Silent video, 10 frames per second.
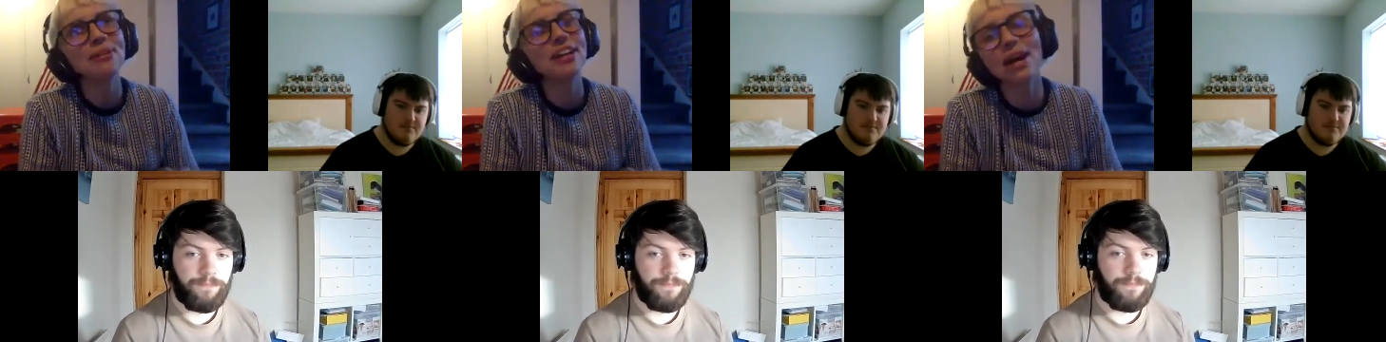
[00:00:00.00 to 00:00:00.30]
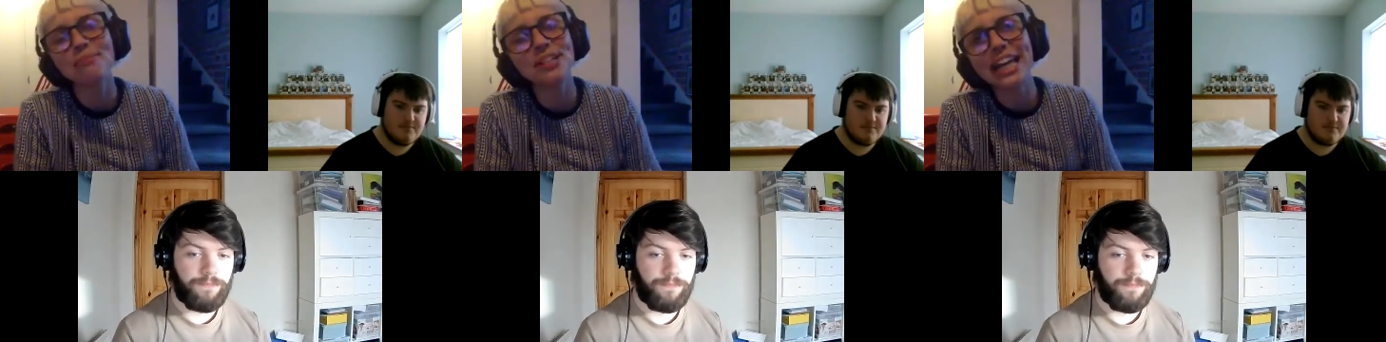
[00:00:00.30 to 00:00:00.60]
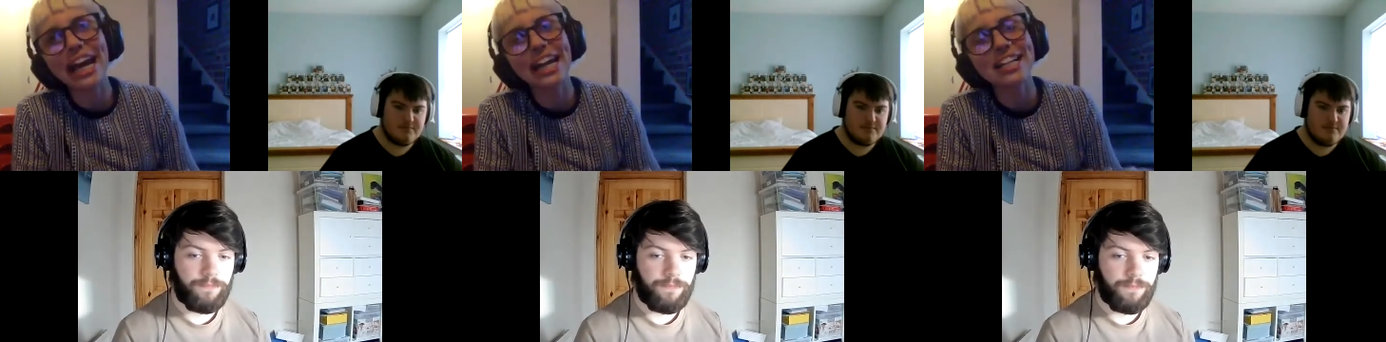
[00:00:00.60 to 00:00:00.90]
Speaker 1: couple of
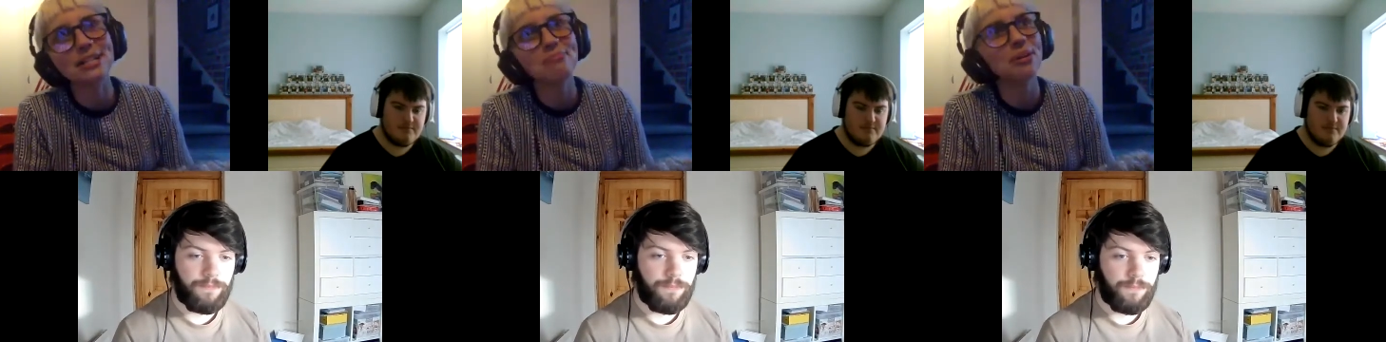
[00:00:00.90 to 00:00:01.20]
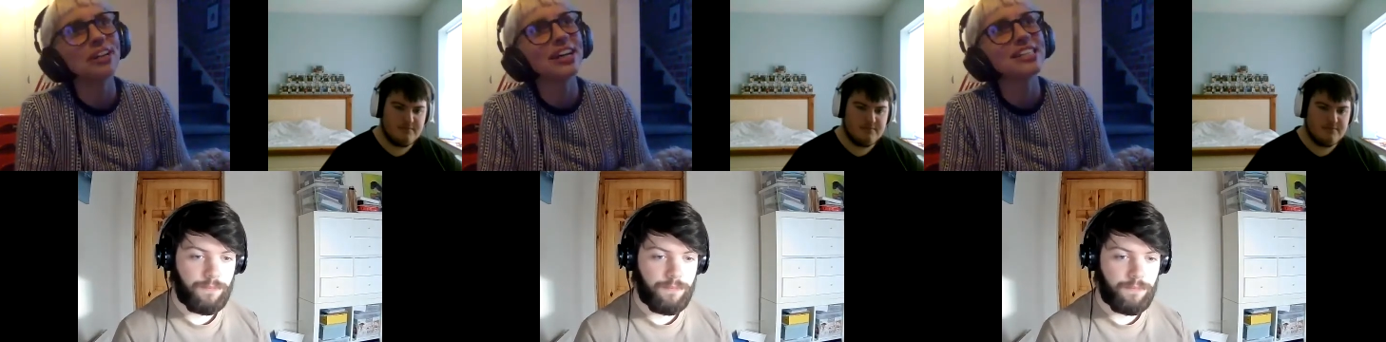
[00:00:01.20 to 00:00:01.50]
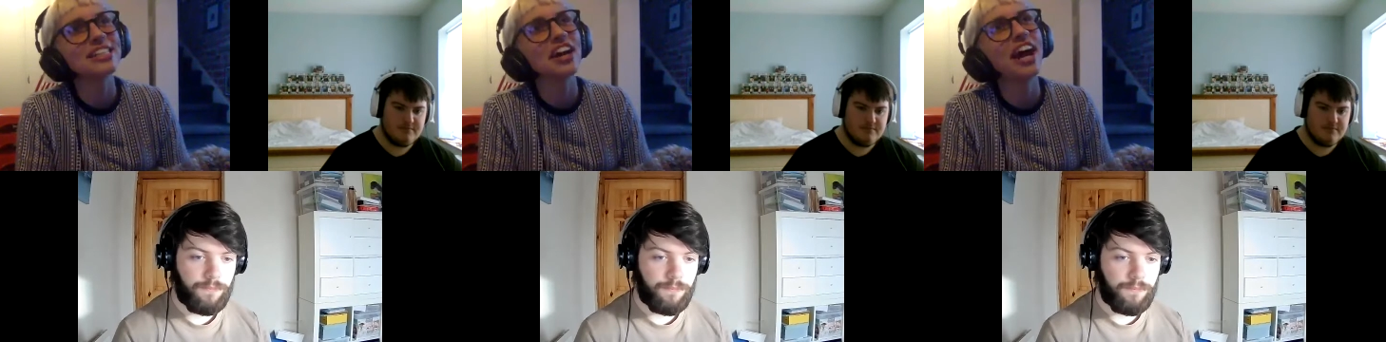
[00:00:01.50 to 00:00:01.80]
acting
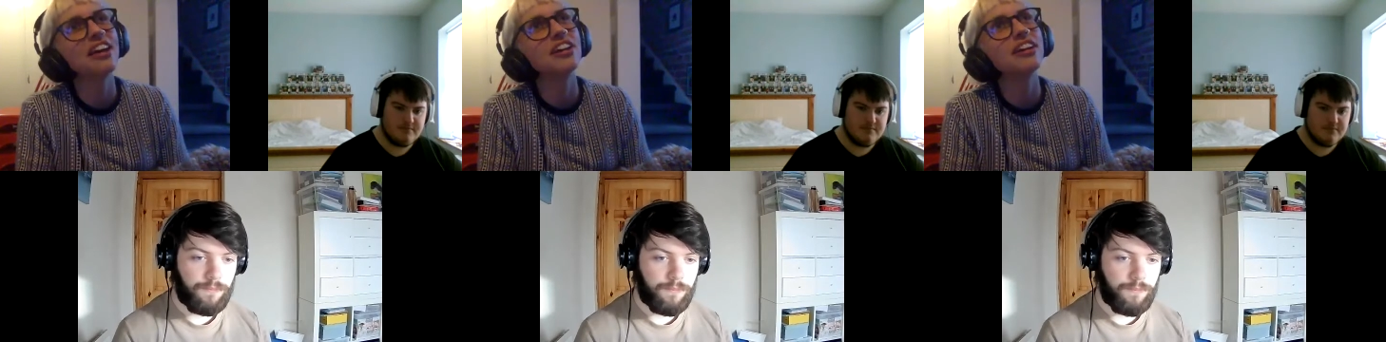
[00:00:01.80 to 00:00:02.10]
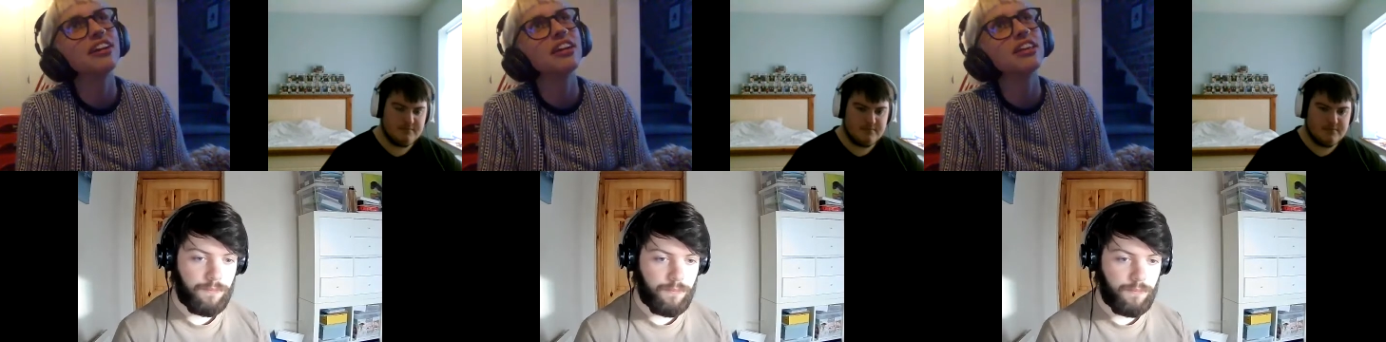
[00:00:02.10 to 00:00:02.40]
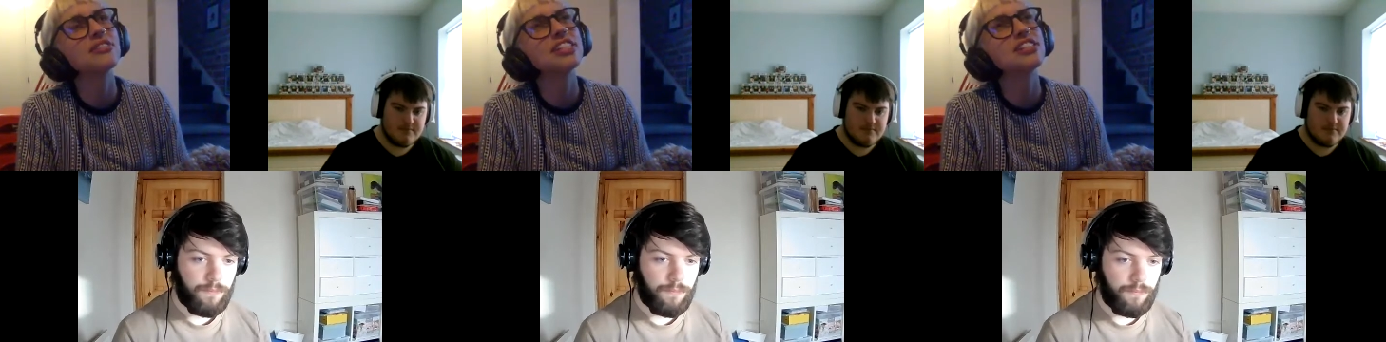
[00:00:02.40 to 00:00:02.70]
podcasts, and there
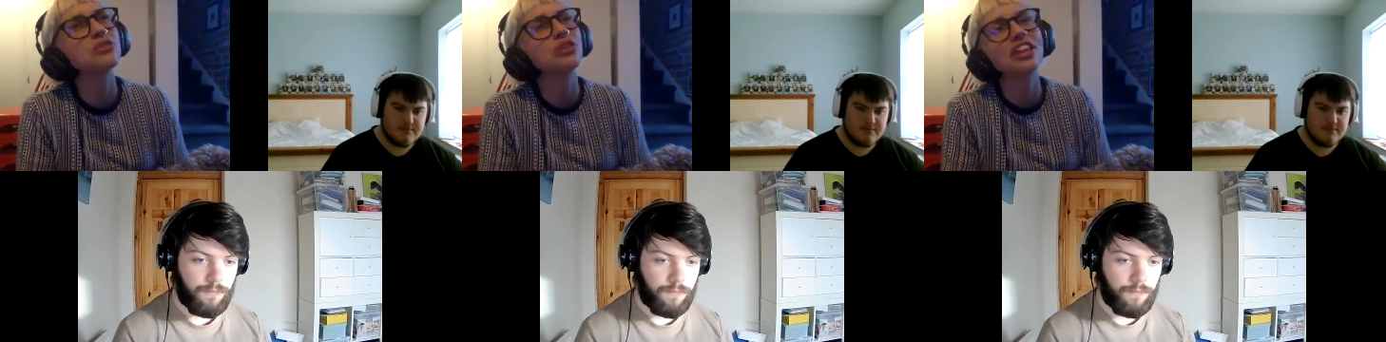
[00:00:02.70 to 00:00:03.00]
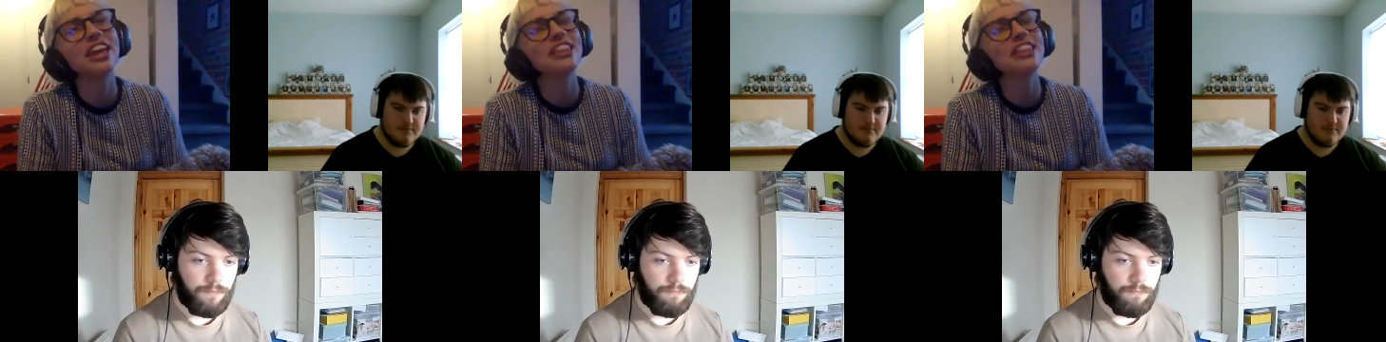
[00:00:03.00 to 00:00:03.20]
was a story the other